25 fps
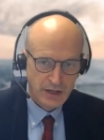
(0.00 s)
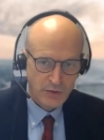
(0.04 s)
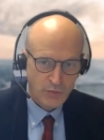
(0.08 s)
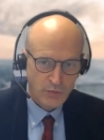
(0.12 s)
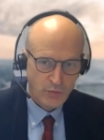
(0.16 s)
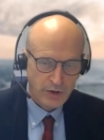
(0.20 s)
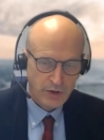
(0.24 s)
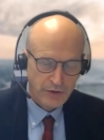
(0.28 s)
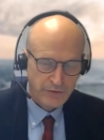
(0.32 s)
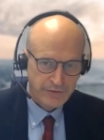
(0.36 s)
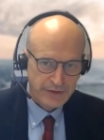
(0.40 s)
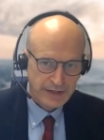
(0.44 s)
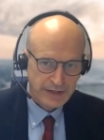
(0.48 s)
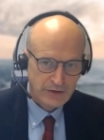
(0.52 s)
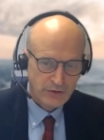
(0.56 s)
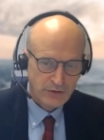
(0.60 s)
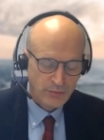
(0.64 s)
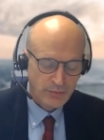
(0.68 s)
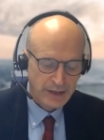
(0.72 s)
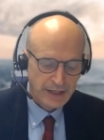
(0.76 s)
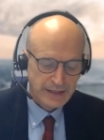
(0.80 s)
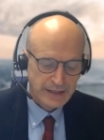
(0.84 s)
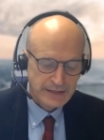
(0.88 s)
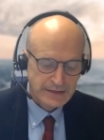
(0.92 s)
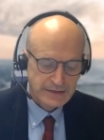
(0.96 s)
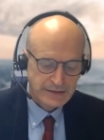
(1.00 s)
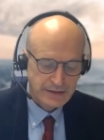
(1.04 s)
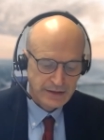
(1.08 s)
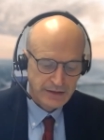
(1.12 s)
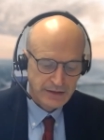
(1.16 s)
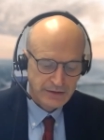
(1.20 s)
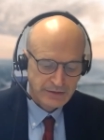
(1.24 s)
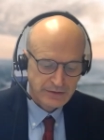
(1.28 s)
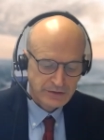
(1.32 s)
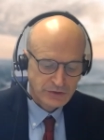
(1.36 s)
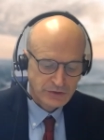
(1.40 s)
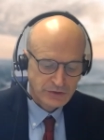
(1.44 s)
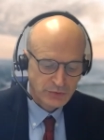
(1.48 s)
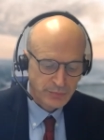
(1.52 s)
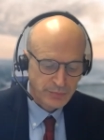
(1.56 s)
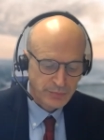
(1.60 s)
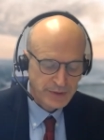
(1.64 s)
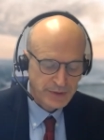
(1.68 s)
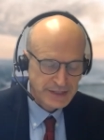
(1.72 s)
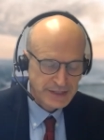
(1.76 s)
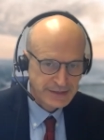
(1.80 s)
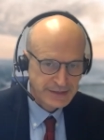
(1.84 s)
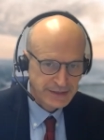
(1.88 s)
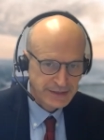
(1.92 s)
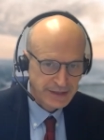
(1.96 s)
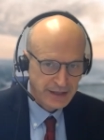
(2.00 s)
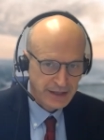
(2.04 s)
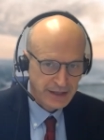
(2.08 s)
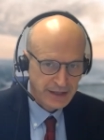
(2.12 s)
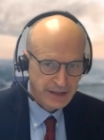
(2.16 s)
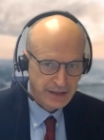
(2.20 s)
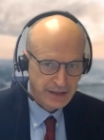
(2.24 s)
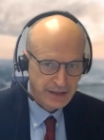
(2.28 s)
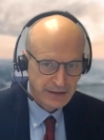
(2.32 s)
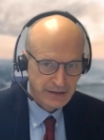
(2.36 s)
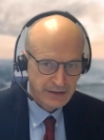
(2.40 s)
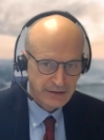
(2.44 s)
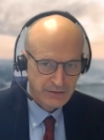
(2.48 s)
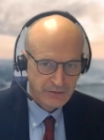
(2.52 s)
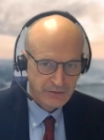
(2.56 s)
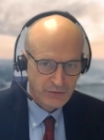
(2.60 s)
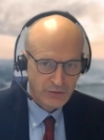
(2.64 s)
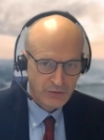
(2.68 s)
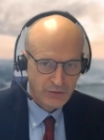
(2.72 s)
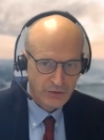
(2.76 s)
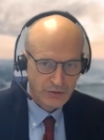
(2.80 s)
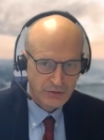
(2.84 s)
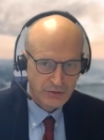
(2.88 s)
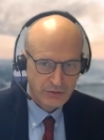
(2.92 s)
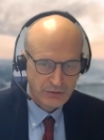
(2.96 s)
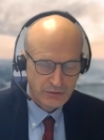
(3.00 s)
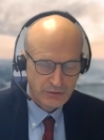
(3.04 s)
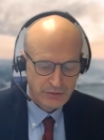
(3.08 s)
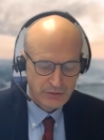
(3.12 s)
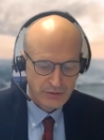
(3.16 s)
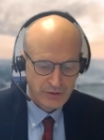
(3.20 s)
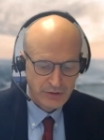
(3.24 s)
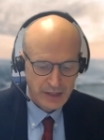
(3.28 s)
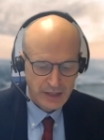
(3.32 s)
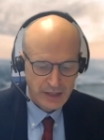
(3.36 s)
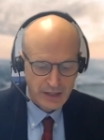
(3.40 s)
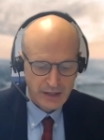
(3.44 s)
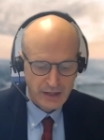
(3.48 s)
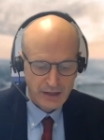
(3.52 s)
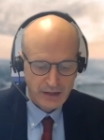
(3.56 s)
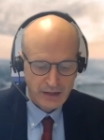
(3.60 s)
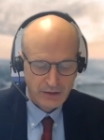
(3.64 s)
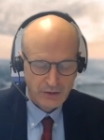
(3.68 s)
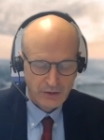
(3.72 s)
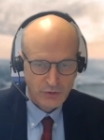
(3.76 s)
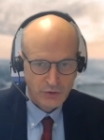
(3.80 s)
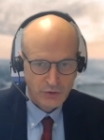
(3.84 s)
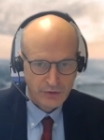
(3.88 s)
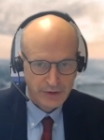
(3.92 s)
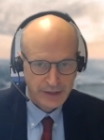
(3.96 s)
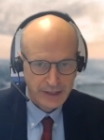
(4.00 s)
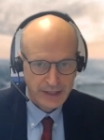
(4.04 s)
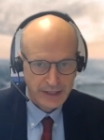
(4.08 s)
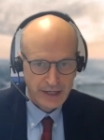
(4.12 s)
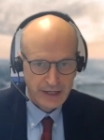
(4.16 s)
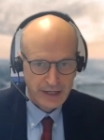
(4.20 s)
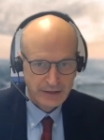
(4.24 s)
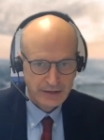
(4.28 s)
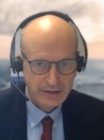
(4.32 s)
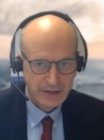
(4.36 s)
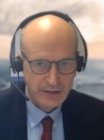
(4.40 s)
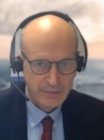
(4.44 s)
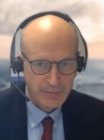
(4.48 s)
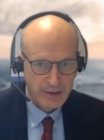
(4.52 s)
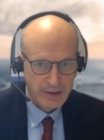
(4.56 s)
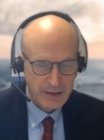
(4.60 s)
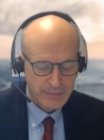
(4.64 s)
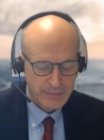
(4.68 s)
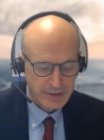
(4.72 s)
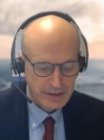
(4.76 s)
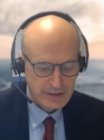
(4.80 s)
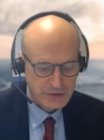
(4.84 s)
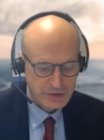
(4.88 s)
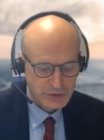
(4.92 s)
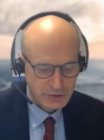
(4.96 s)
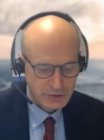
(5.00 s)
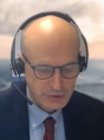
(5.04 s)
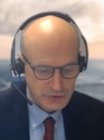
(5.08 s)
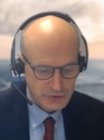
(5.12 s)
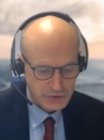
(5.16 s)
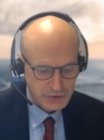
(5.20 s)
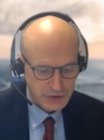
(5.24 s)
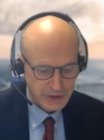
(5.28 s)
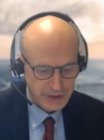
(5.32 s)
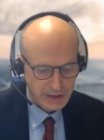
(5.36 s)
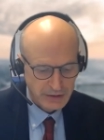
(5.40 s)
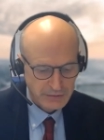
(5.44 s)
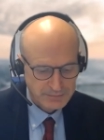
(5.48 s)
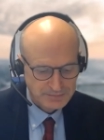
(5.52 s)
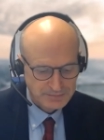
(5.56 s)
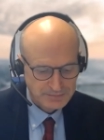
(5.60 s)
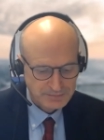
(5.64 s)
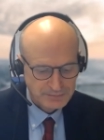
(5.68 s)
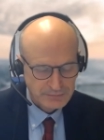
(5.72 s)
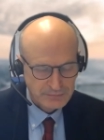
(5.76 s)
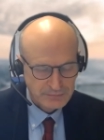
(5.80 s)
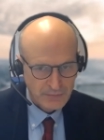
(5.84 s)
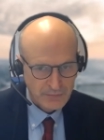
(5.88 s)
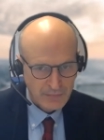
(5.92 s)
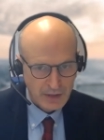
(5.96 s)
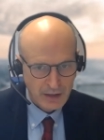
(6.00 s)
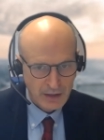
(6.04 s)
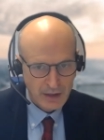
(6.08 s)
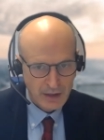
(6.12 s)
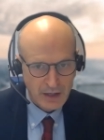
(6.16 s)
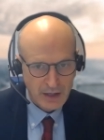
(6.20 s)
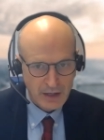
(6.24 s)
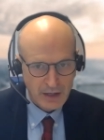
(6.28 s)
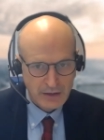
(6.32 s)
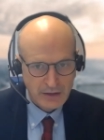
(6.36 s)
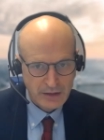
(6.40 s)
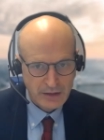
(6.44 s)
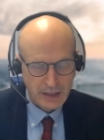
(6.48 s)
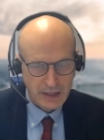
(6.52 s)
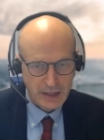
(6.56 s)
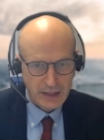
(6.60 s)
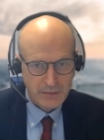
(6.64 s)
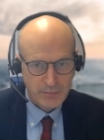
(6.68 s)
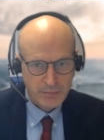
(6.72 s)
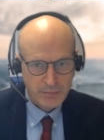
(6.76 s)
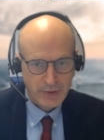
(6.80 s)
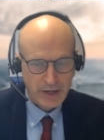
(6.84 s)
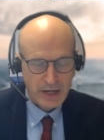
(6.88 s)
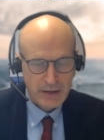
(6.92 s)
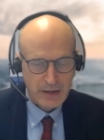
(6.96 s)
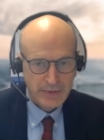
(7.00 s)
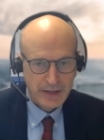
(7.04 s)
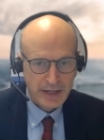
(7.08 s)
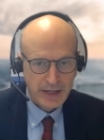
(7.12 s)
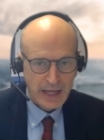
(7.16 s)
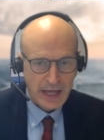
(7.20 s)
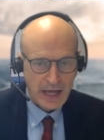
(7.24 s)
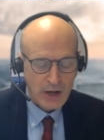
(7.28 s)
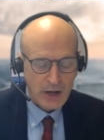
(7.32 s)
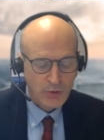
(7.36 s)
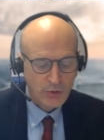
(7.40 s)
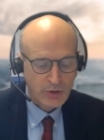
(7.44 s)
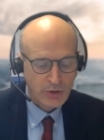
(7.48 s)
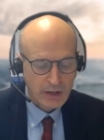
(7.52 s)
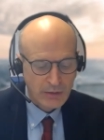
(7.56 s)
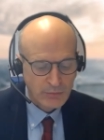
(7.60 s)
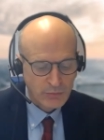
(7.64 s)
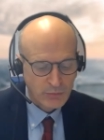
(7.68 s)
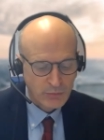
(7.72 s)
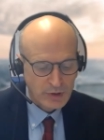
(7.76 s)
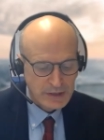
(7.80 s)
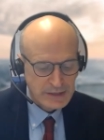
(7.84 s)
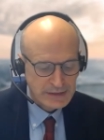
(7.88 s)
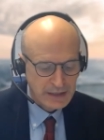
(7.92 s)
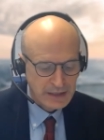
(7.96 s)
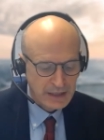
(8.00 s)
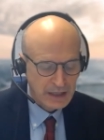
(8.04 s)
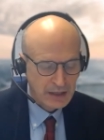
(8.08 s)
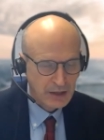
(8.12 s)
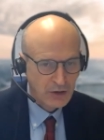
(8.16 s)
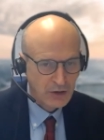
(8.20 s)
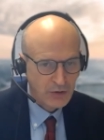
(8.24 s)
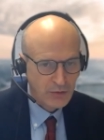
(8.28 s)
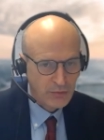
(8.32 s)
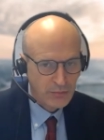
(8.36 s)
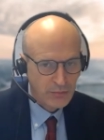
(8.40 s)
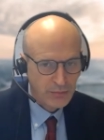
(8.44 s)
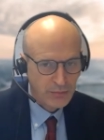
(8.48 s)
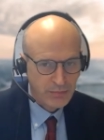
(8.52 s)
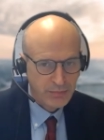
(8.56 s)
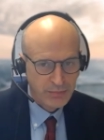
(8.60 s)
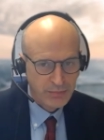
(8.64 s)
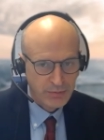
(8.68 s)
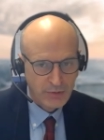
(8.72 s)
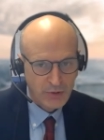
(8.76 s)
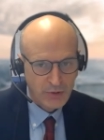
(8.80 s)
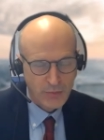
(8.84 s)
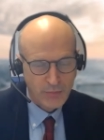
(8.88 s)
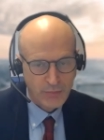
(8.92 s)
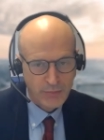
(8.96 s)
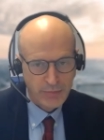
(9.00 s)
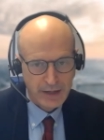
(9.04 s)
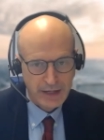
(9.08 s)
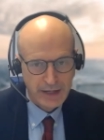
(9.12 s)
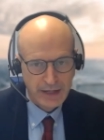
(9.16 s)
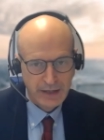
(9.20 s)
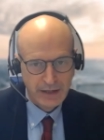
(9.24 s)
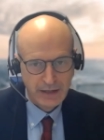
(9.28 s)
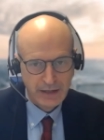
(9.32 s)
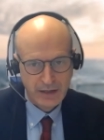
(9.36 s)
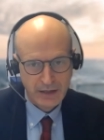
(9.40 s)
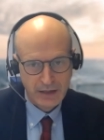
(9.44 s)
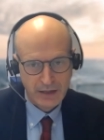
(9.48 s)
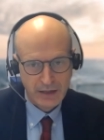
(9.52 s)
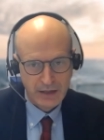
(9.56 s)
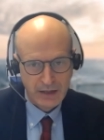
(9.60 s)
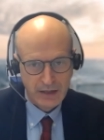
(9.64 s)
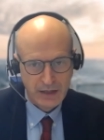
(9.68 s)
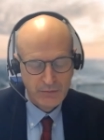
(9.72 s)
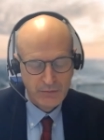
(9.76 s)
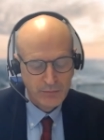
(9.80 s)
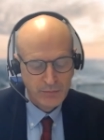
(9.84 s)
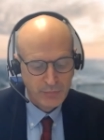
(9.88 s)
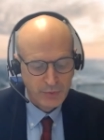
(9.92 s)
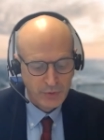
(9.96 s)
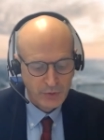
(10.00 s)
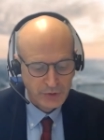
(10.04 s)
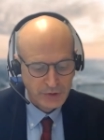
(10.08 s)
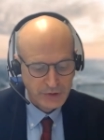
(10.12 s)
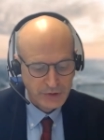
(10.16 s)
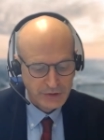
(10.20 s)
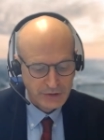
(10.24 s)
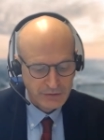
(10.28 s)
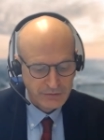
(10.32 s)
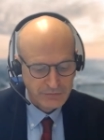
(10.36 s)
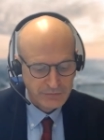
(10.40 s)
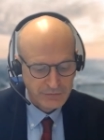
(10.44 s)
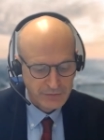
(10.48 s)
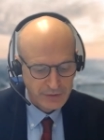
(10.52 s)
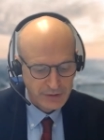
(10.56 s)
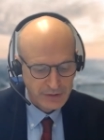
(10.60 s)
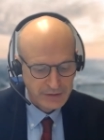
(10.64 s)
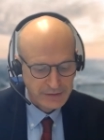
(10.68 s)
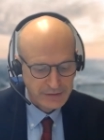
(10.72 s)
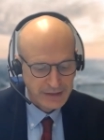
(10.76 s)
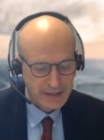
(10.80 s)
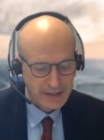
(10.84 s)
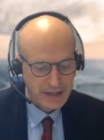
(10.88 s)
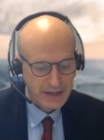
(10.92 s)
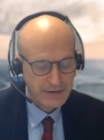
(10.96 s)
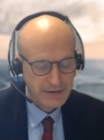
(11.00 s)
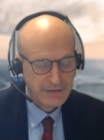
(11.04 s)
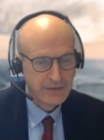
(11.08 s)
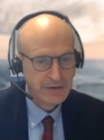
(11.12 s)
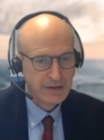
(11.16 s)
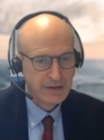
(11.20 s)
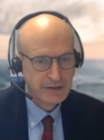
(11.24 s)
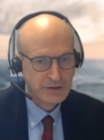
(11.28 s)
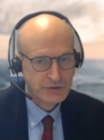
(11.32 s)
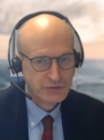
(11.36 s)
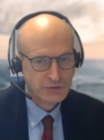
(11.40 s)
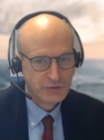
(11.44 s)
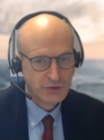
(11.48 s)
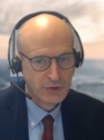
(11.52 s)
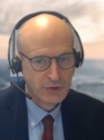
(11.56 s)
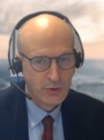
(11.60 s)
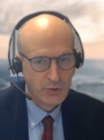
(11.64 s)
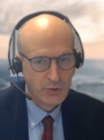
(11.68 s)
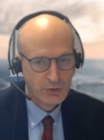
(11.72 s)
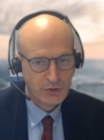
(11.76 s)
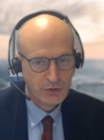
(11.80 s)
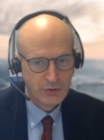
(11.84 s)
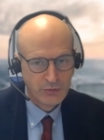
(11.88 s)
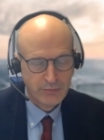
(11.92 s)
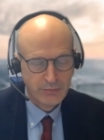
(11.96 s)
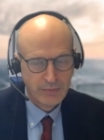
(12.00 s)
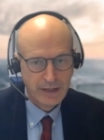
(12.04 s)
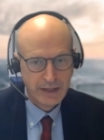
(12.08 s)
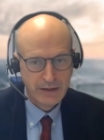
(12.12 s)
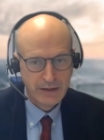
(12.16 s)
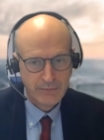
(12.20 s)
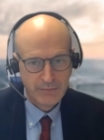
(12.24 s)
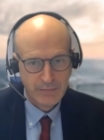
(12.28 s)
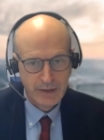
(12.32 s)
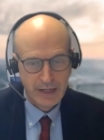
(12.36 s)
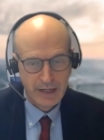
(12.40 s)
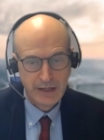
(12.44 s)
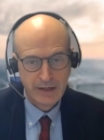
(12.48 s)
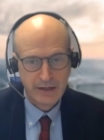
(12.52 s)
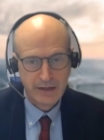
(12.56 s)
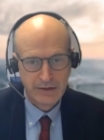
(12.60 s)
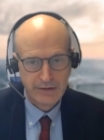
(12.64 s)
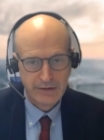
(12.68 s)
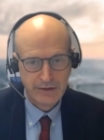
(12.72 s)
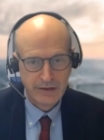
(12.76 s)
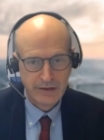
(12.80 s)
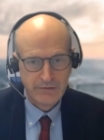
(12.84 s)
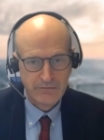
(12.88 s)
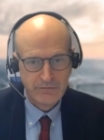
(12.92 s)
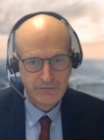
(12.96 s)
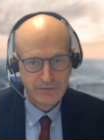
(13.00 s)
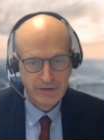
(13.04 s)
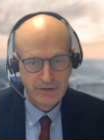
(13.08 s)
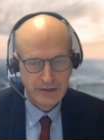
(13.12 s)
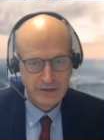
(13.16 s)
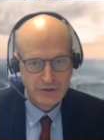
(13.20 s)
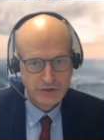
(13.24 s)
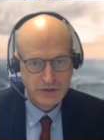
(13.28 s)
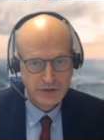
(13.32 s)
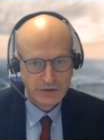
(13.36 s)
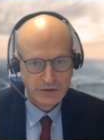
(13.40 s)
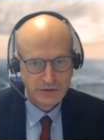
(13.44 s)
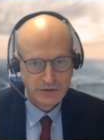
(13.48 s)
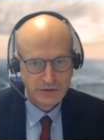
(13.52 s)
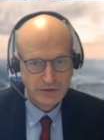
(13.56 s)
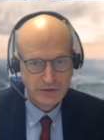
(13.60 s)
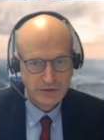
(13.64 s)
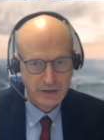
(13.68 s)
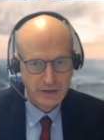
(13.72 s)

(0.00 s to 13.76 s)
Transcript: were randomized either to P C I or uh, coronary artery bypass surgery. The primary outcome was a com combined endpoint of death, a stroke, or my myocardial infarction.